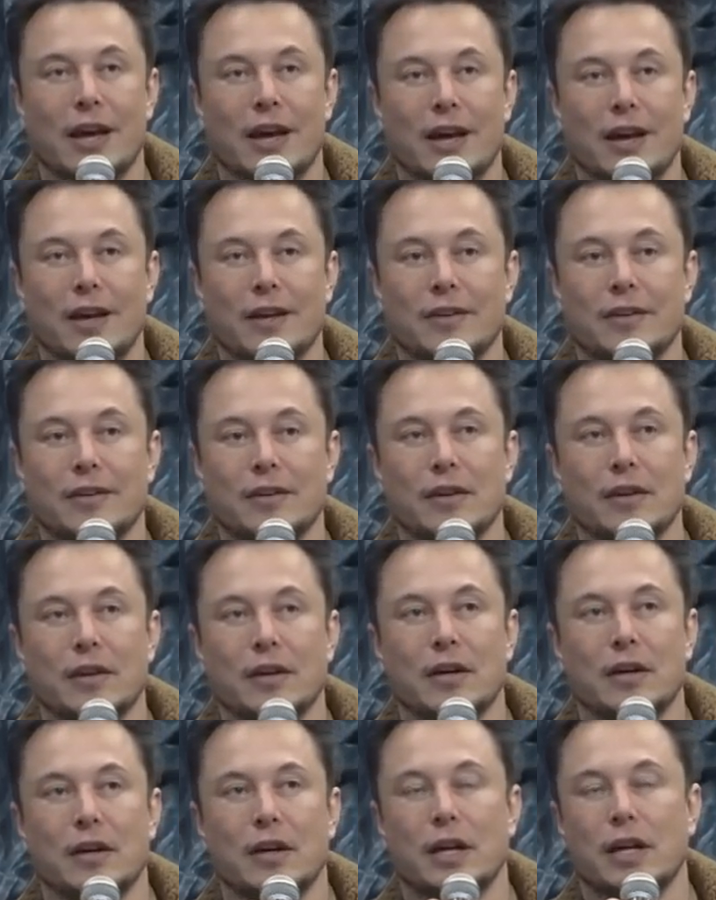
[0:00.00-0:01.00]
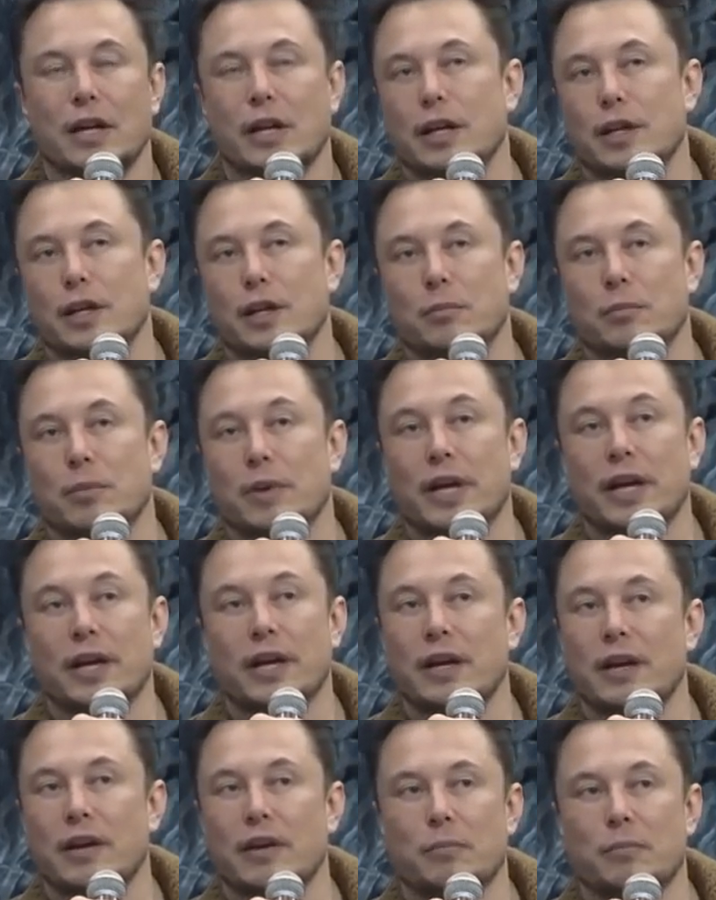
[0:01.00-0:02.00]
and it, it can
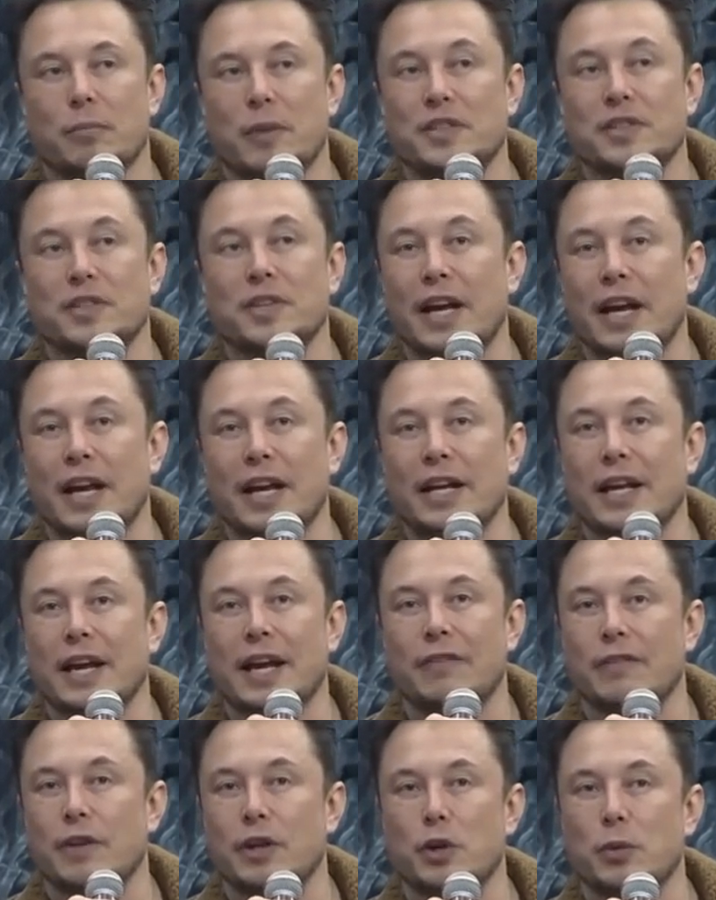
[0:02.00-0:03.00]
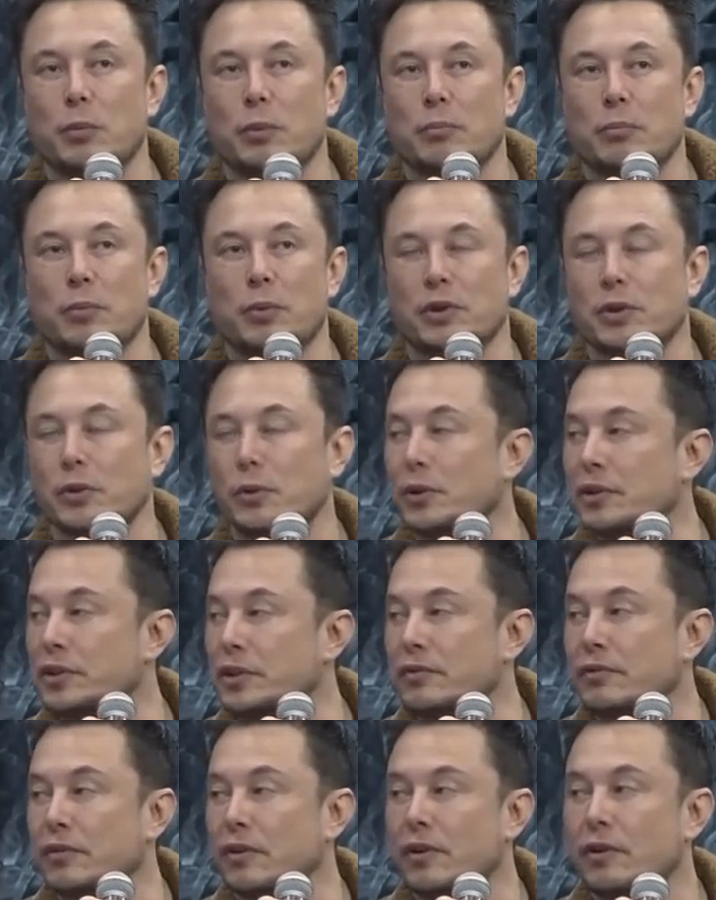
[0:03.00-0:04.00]
play basically any game that you put the rules
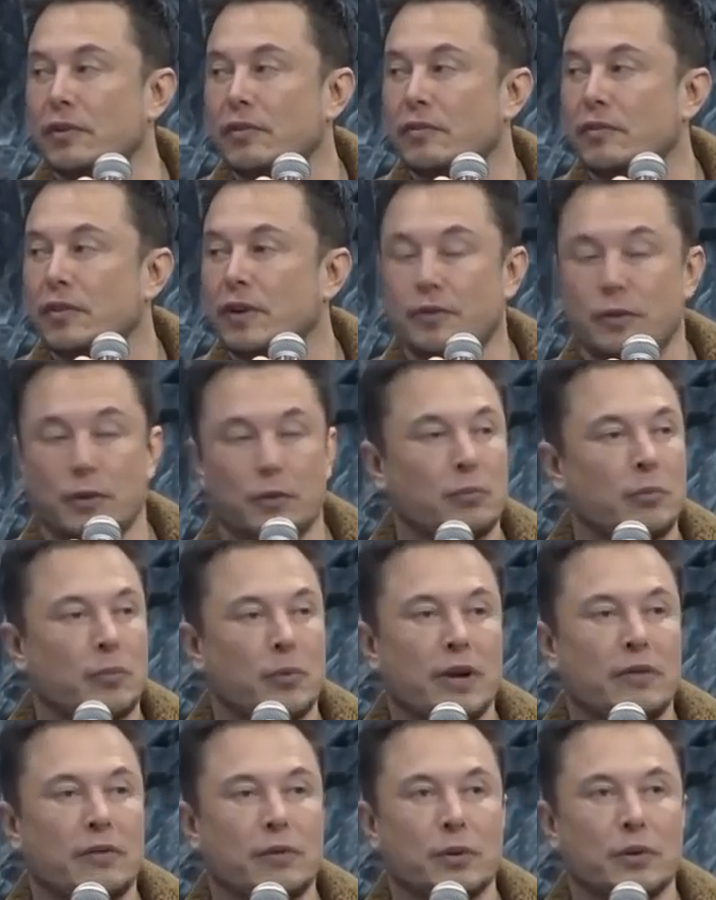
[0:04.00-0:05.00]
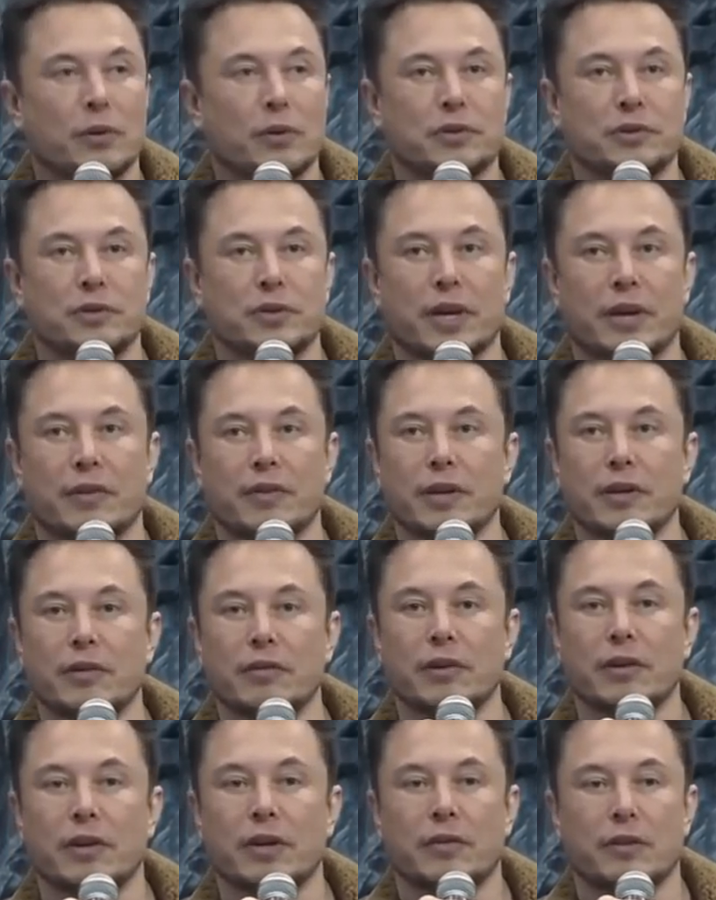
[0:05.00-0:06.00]
in for. If you, whatever rules you give it,
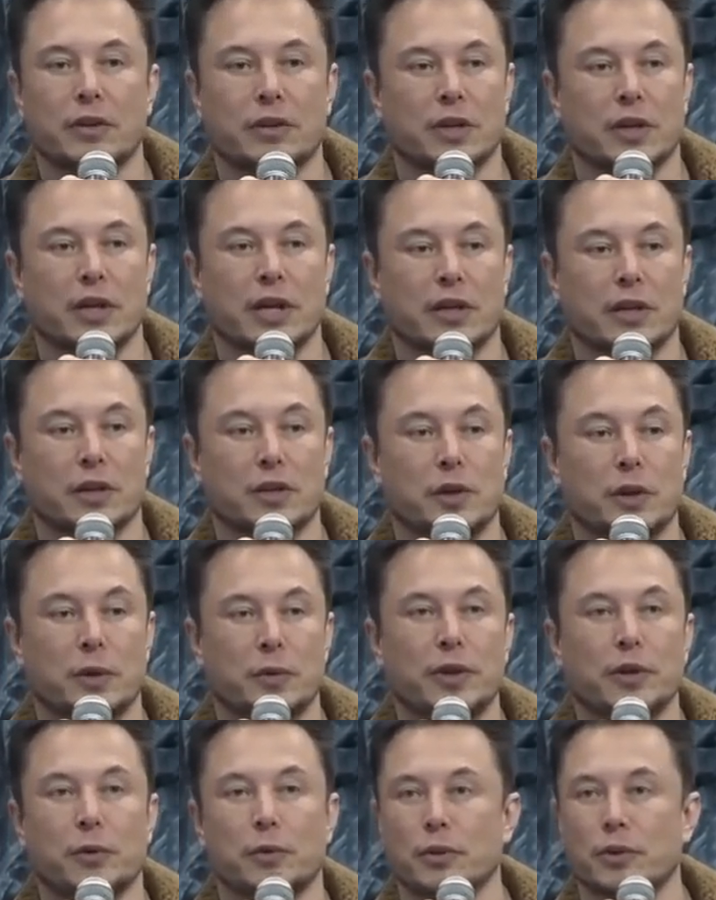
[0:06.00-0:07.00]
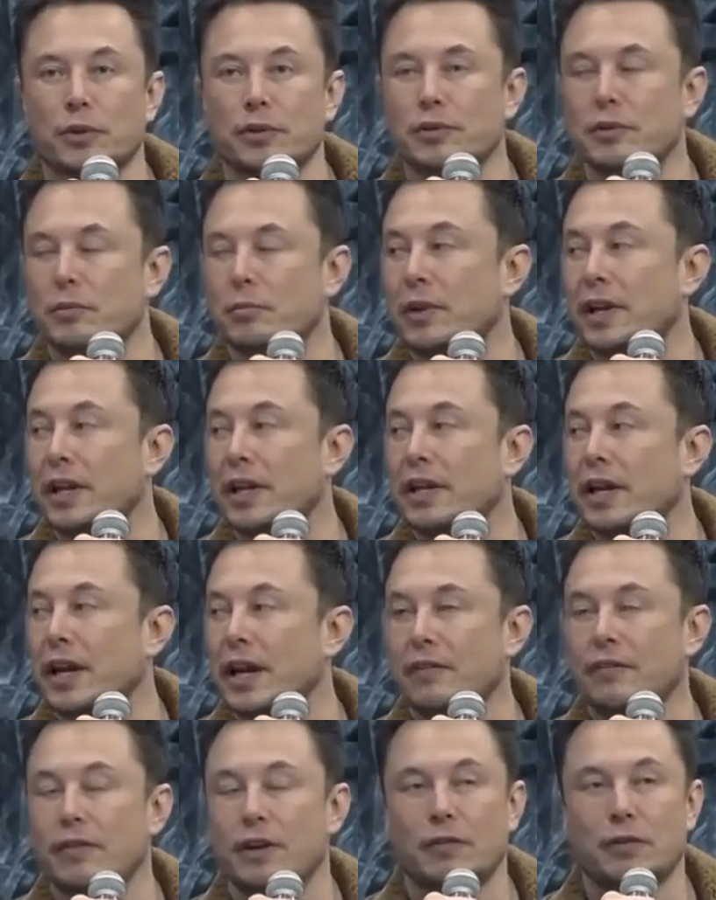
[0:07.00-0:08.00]
it literally read the rules, play the
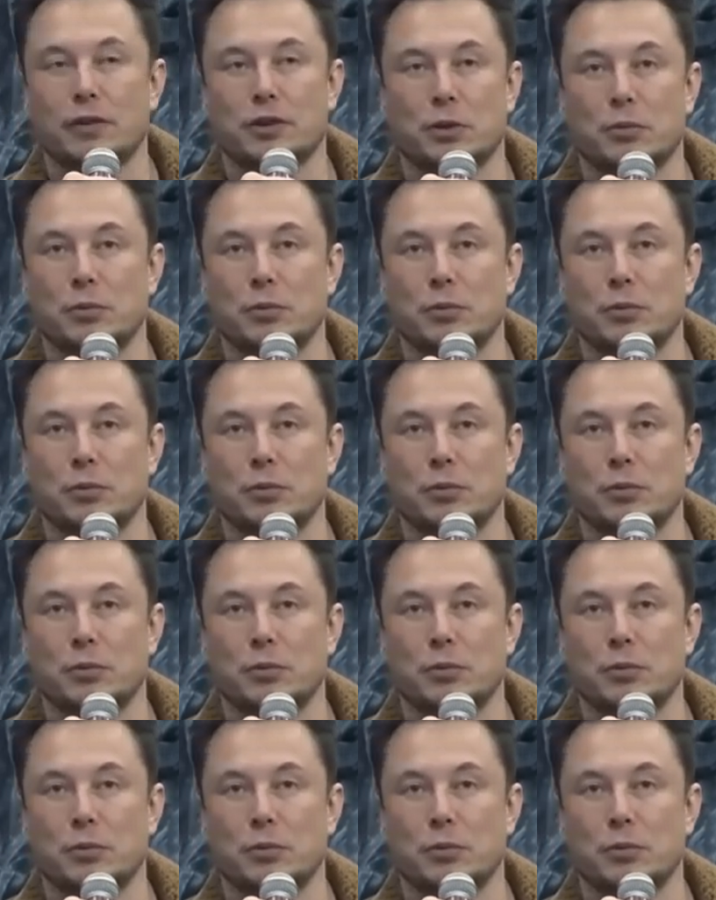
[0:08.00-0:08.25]
game, and be